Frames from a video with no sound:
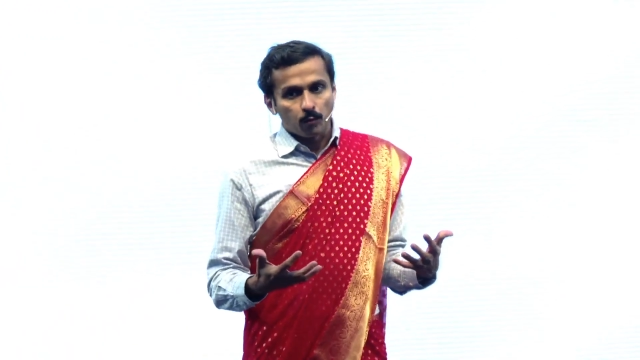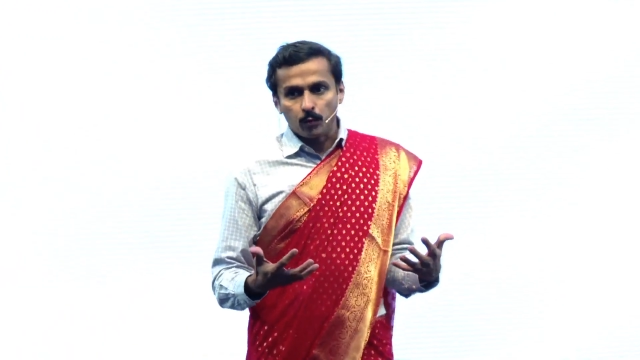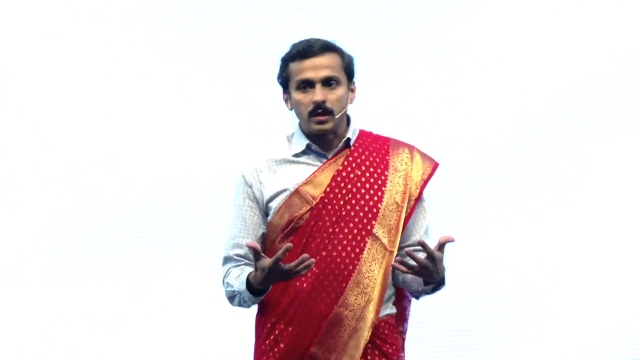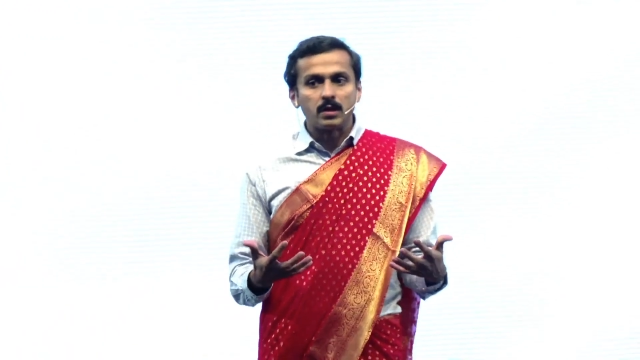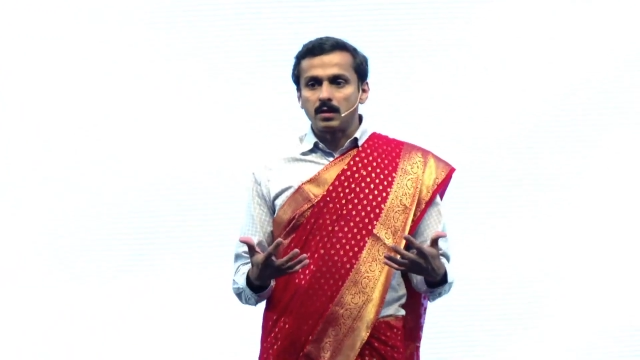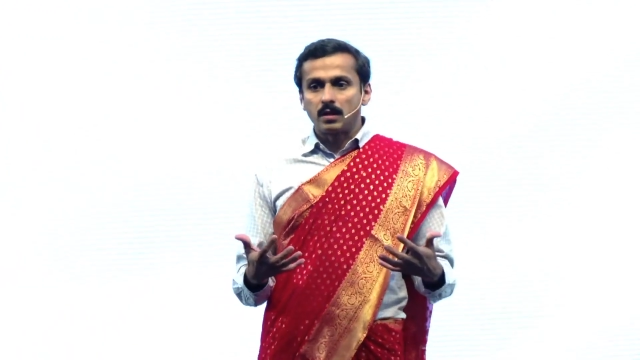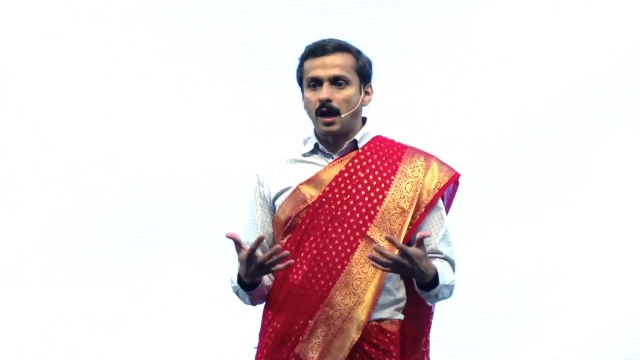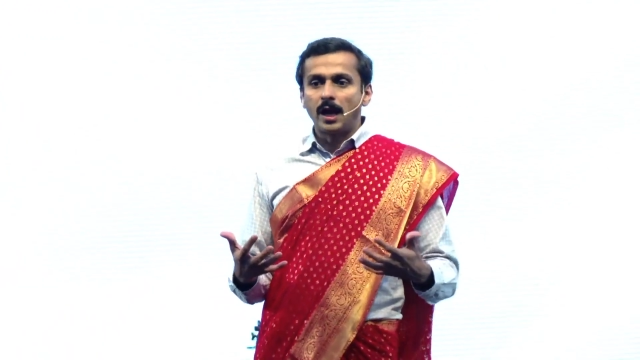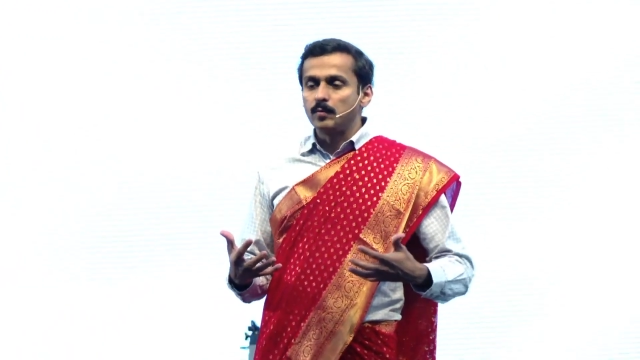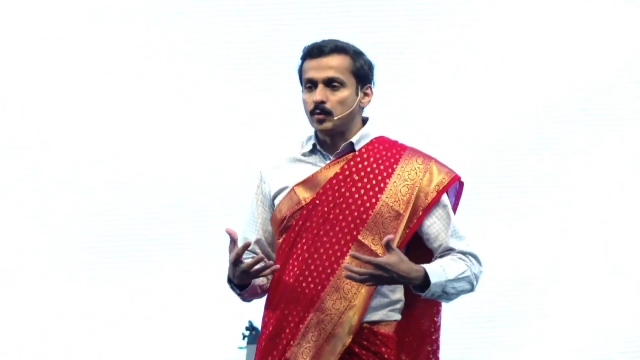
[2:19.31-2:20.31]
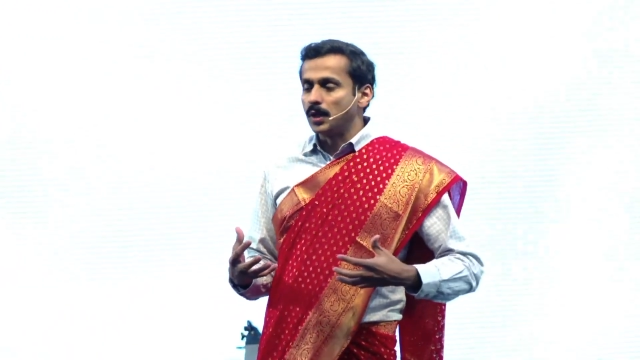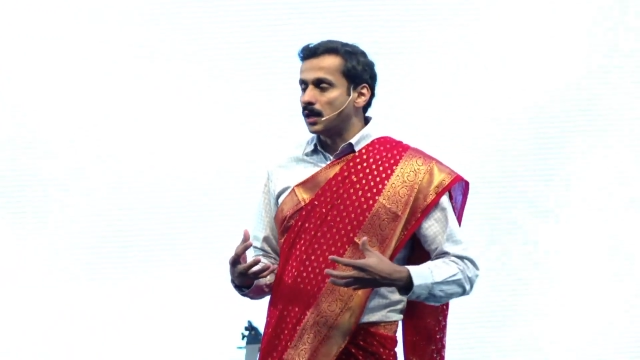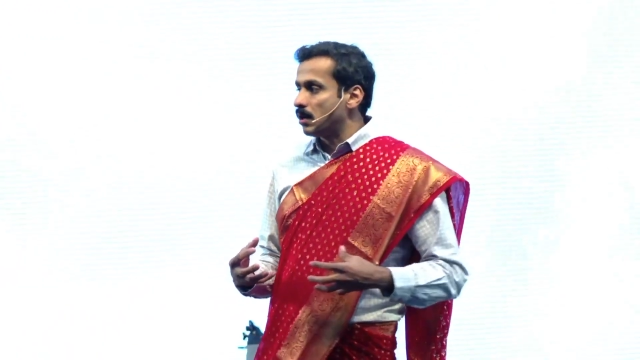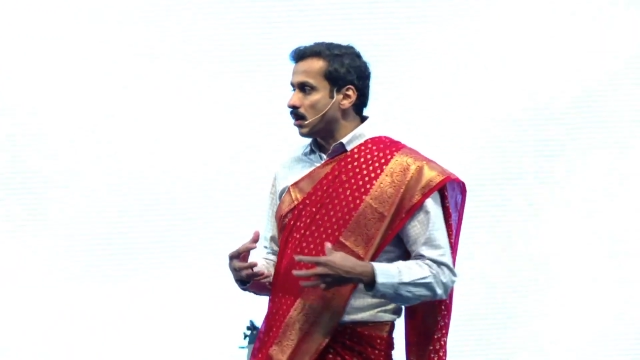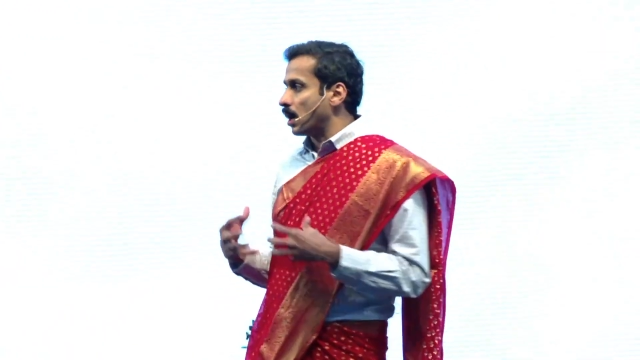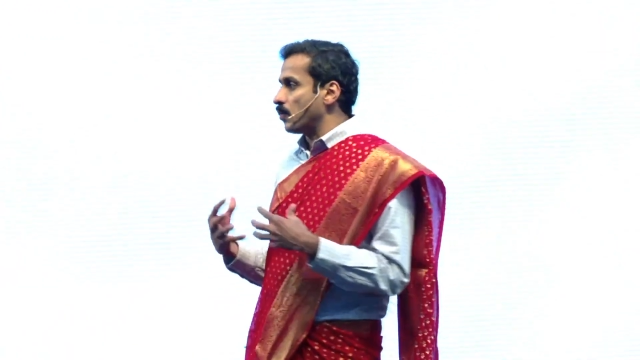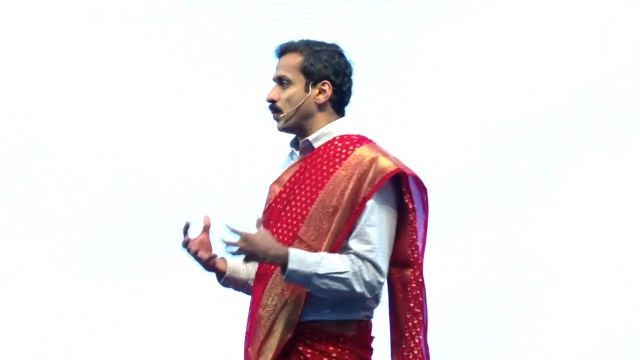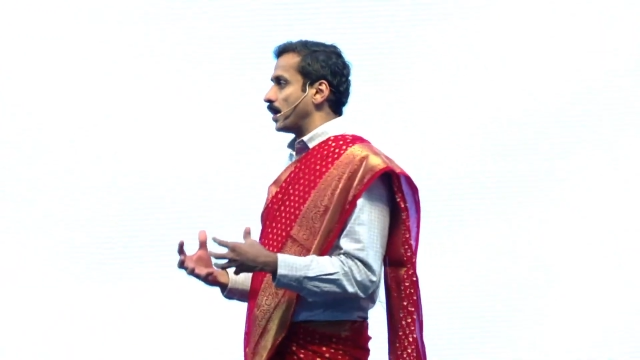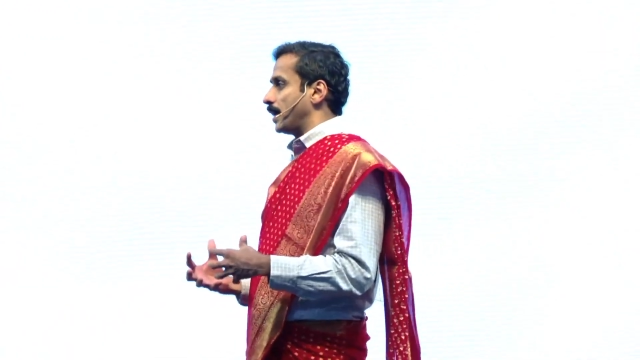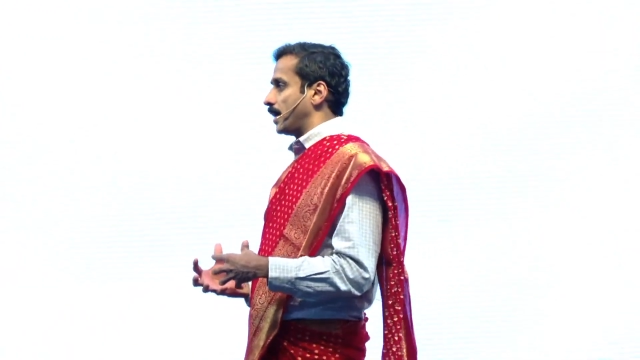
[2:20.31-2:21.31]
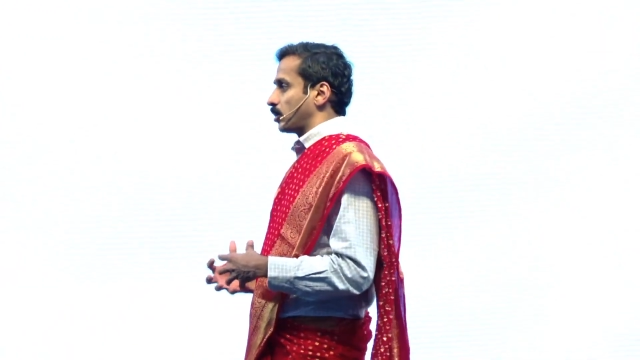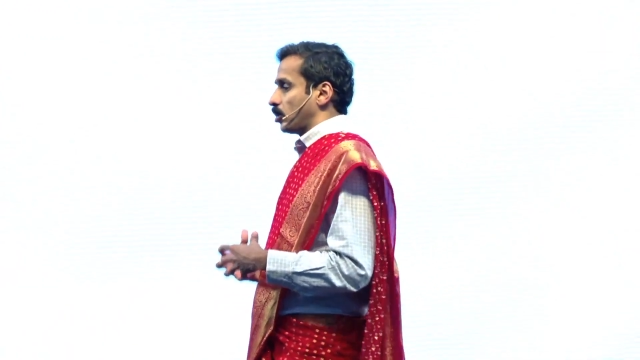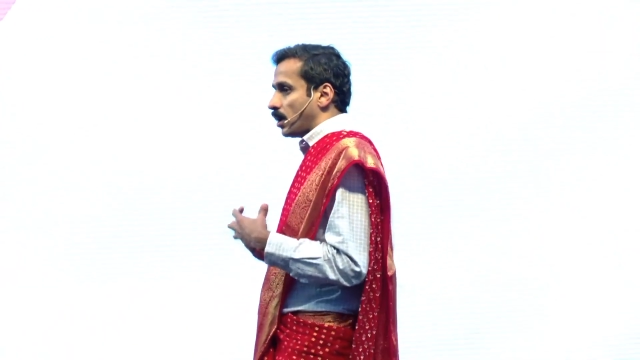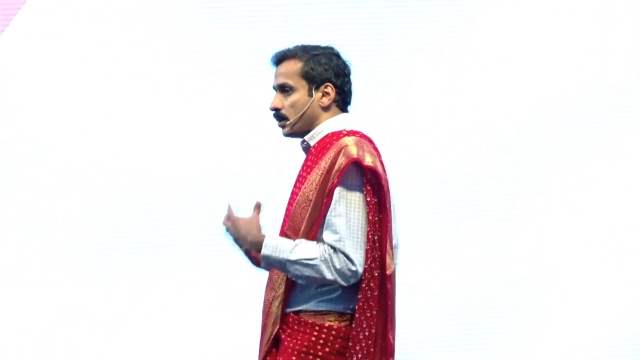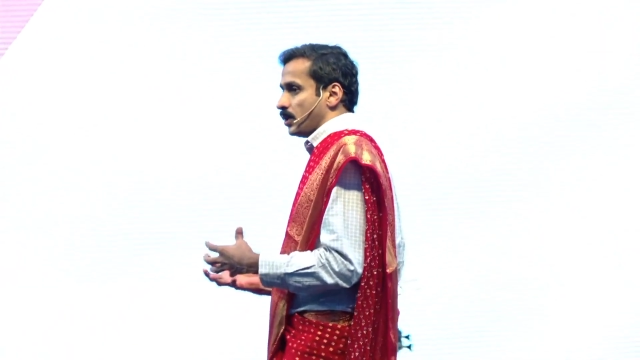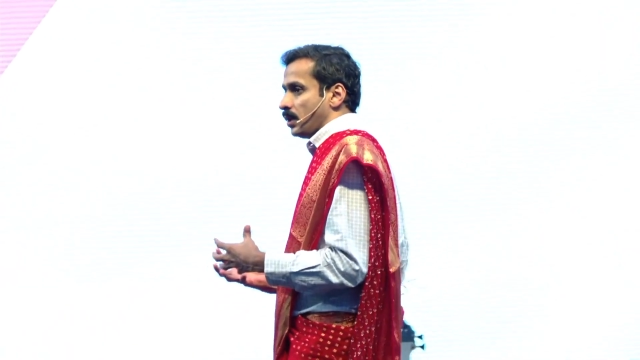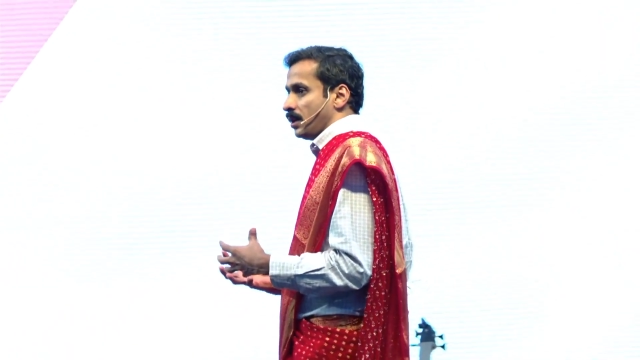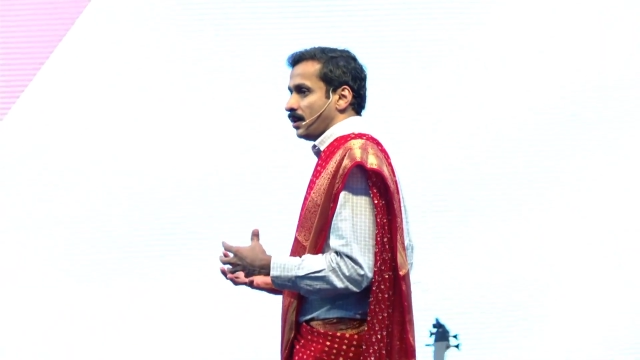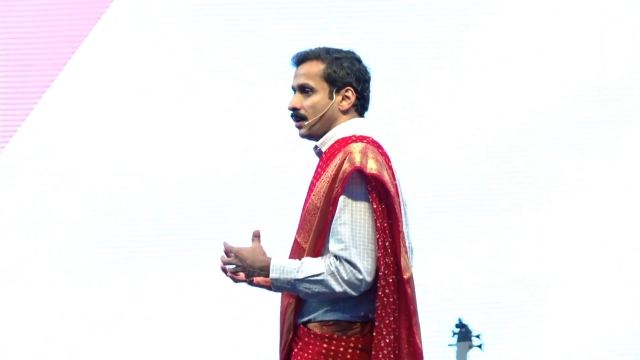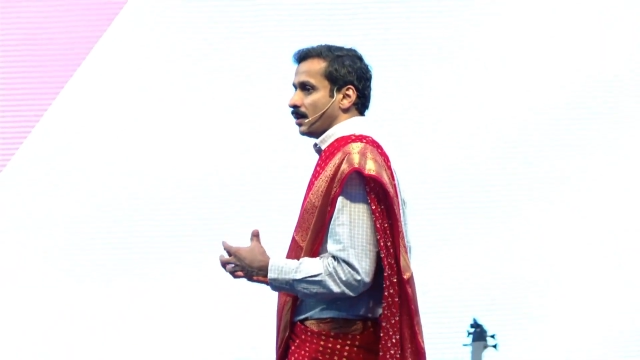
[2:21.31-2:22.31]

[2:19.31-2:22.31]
I'm doing a lot of work in technology.